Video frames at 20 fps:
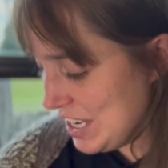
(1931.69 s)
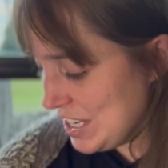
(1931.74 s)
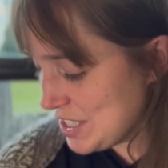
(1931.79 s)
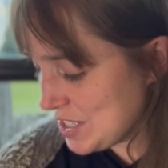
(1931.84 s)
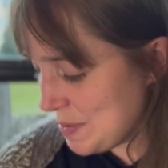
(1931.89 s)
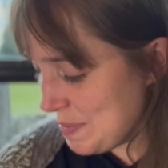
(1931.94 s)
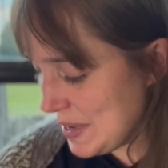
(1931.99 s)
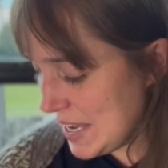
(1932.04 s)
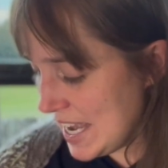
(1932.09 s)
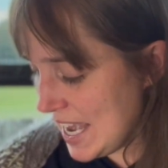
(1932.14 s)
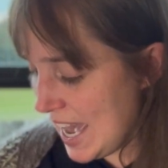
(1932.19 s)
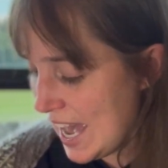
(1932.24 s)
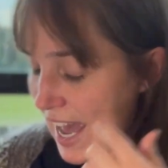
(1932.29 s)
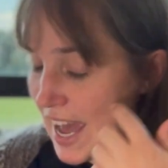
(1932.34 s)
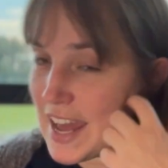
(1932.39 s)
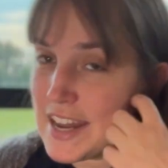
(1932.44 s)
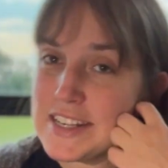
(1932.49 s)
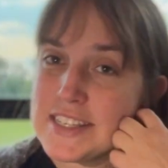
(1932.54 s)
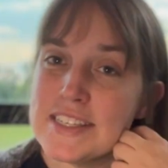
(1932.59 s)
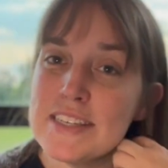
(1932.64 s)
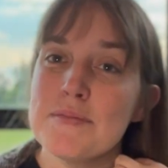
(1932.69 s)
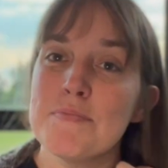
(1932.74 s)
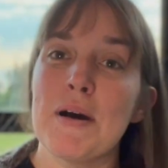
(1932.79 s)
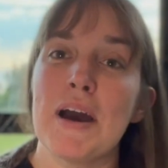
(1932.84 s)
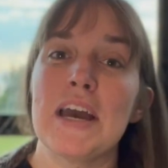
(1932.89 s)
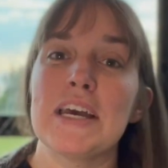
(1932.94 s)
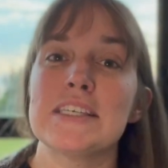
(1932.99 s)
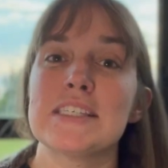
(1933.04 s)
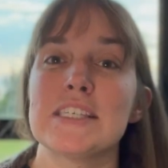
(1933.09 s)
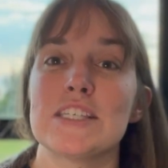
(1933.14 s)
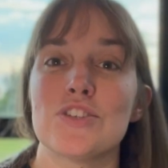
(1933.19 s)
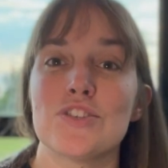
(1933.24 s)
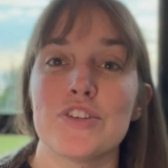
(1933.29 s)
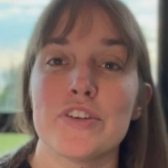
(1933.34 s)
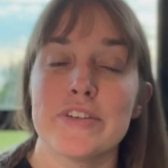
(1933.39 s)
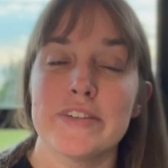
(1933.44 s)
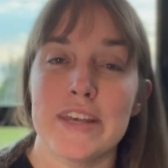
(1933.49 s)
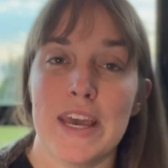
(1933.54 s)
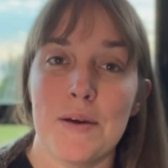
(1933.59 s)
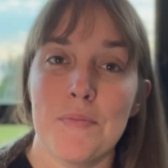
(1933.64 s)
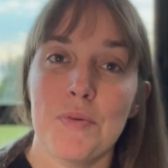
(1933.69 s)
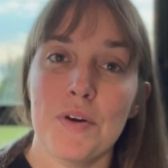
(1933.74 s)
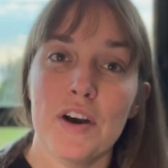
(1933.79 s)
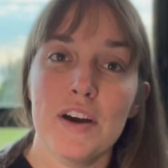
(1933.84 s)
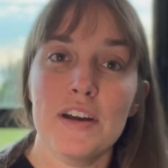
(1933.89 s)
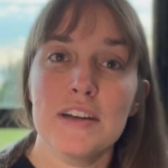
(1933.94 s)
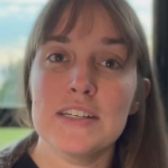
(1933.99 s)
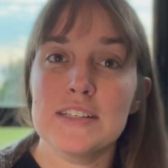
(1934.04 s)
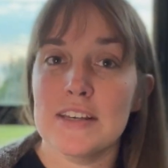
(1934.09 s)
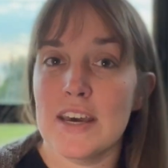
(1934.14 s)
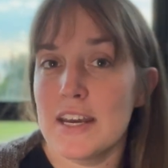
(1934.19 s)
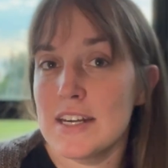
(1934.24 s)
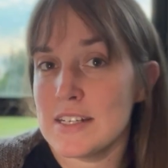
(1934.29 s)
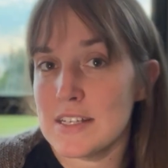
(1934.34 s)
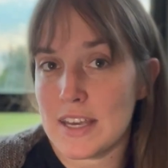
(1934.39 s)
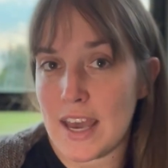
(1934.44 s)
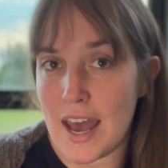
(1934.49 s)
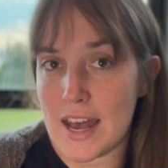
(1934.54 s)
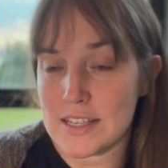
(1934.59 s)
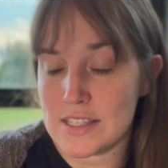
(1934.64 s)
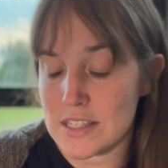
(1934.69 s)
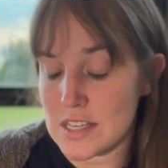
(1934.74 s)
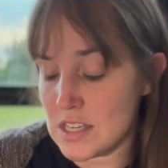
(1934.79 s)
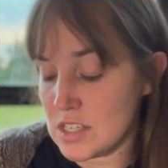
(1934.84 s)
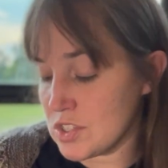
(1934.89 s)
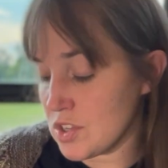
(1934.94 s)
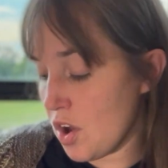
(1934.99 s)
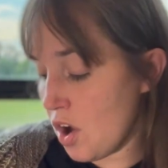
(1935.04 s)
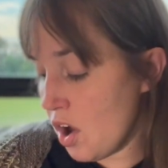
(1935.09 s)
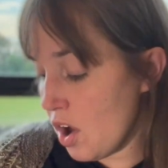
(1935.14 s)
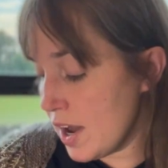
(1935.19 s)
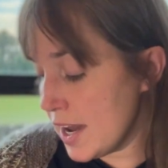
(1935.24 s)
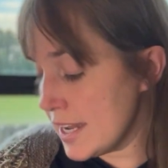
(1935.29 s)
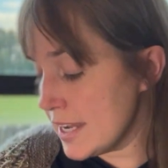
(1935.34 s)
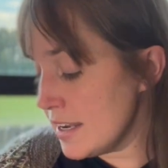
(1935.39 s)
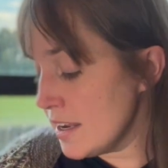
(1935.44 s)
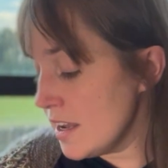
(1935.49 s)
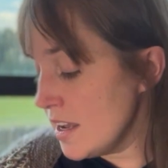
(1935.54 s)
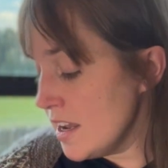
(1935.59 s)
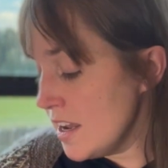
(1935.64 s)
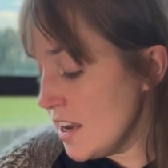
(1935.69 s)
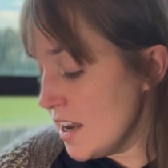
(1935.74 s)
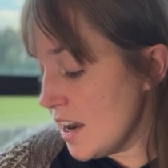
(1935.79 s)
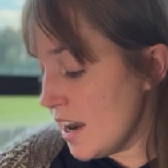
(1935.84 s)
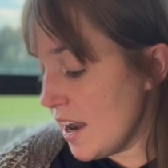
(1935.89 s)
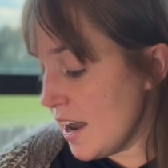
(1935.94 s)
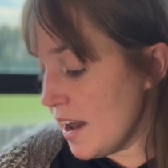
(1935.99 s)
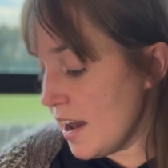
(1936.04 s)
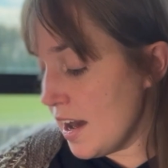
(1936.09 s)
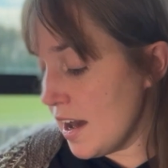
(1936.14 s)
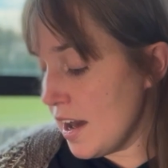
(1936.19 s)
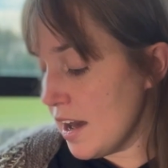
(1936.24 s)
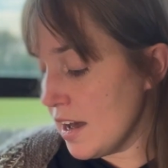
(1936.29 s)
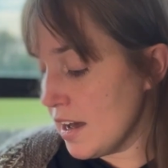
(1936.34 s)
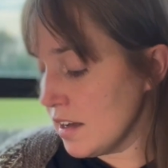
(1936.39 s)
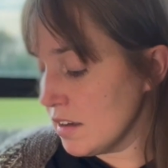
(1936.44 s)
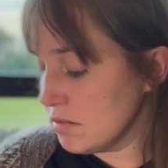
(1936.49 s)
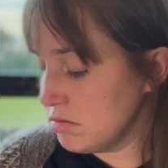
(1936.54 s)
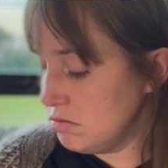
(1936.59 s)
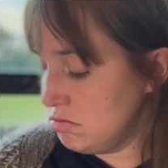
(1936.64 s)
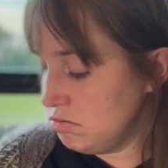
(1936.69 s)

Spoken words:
So me and my sister Sabra decided to cast these on about